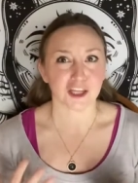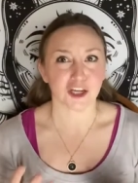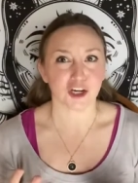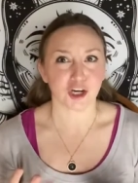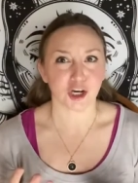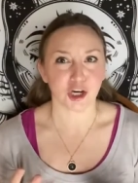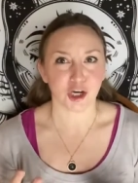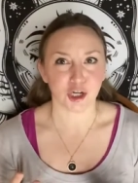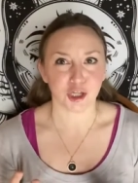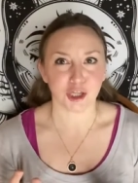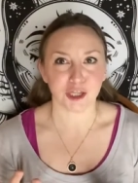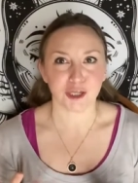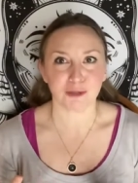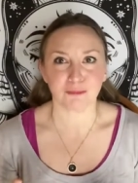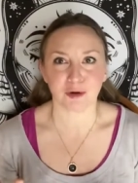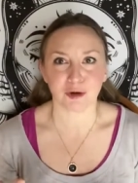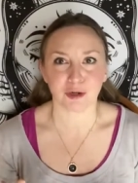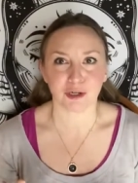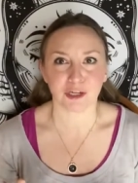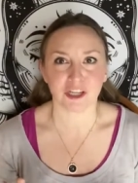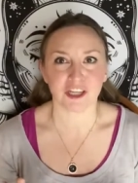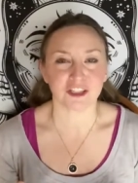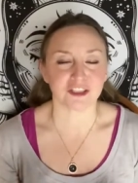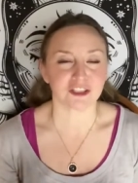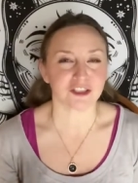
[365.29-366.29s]
The early
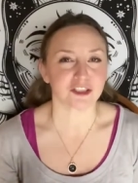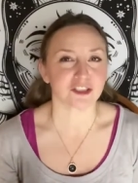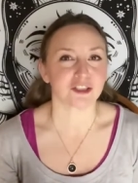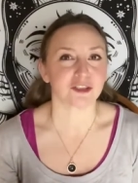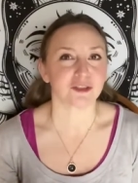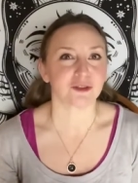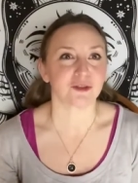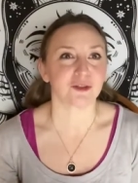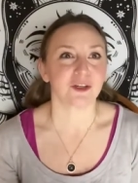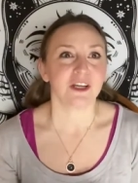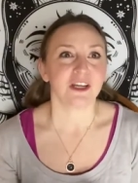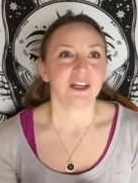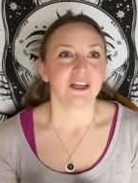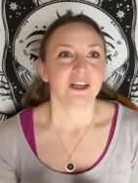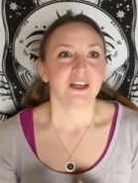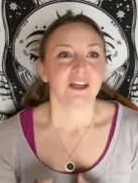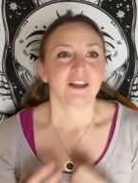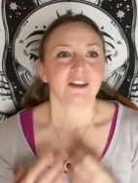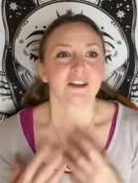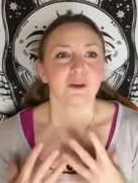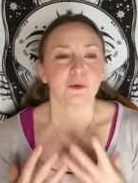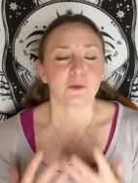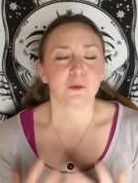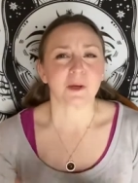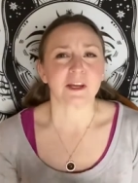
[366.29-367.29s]
morning dew,
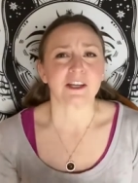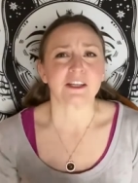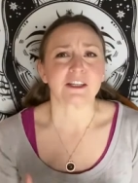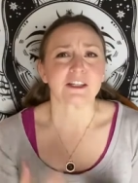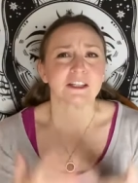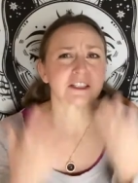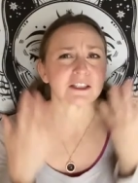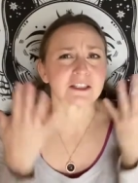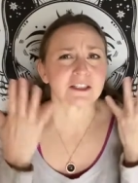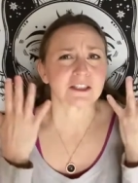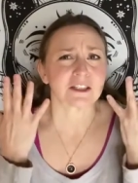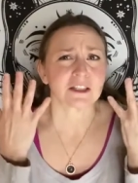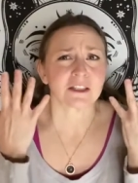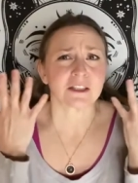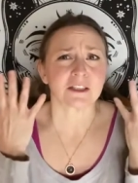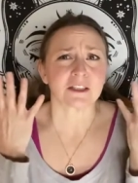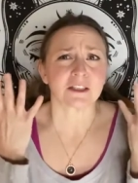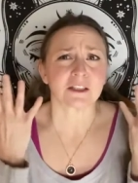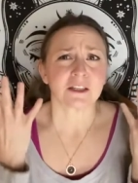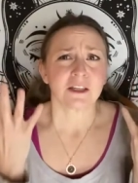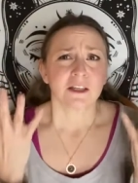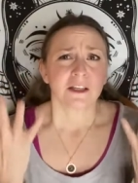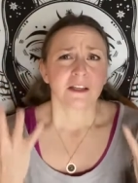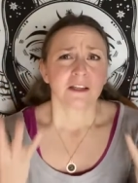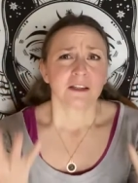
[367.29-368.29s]
the witness,
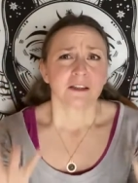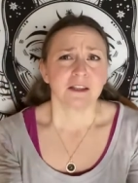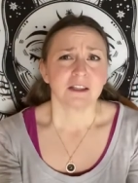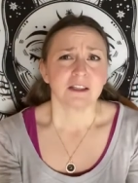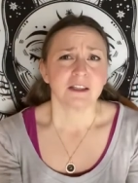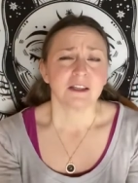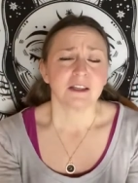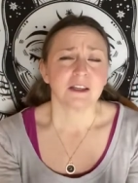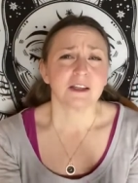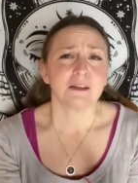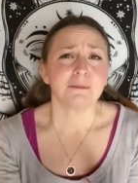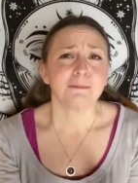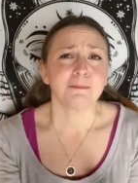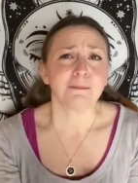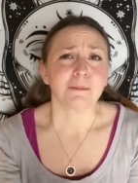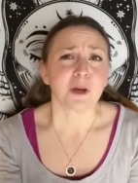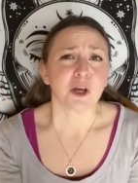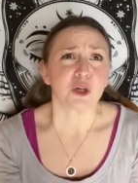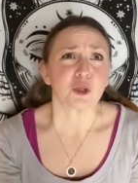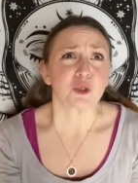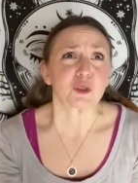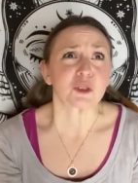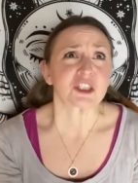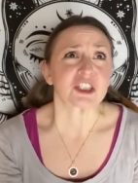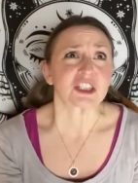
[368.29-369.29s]
the, the
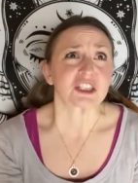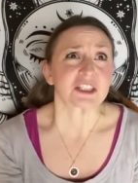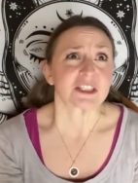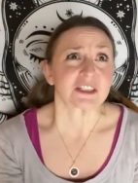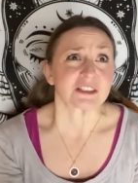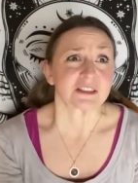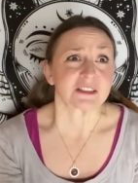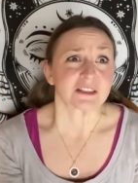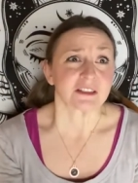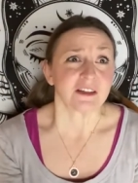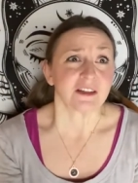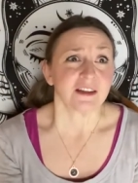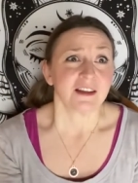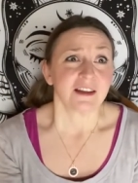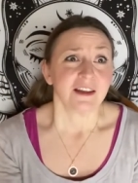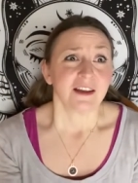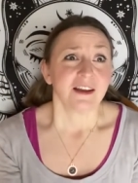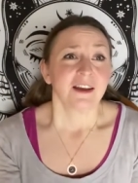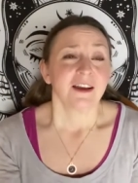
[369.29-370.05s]
emotion,